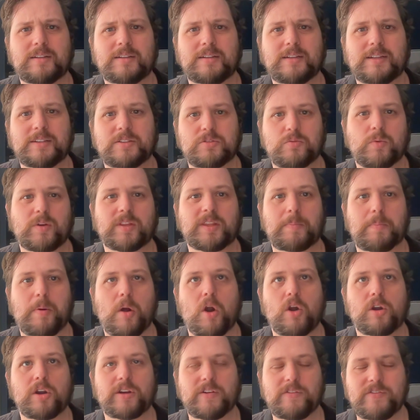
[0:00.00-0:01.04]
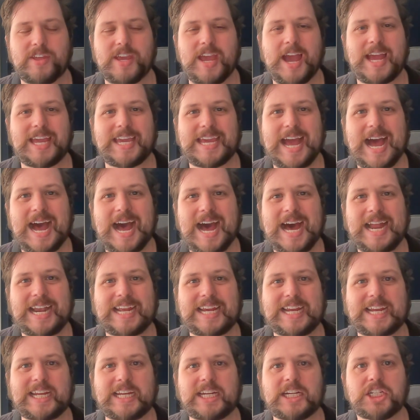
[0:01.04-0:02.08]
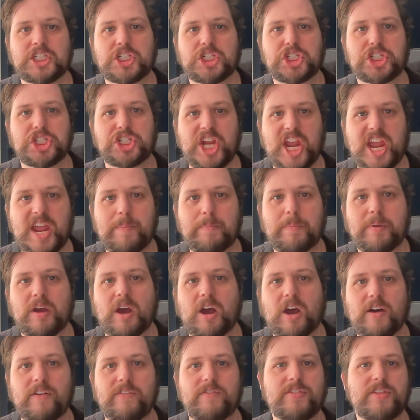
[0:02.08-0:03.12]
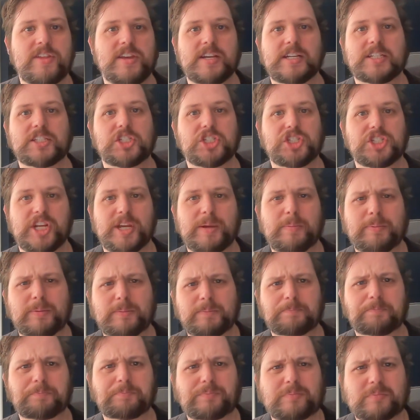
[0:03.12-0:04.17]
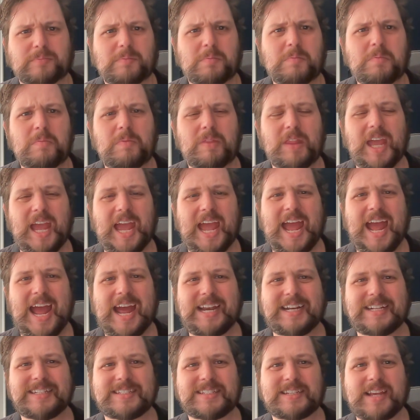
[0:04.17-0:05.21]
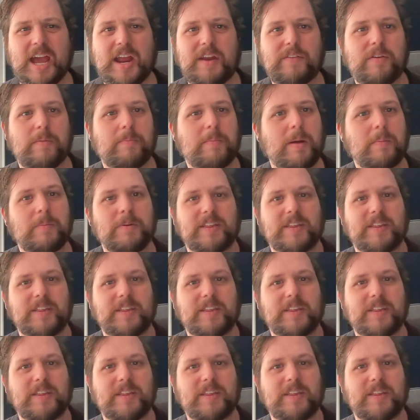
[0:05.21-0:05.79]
It's really part of the iconic shape of this ship. And it's kind of a bummer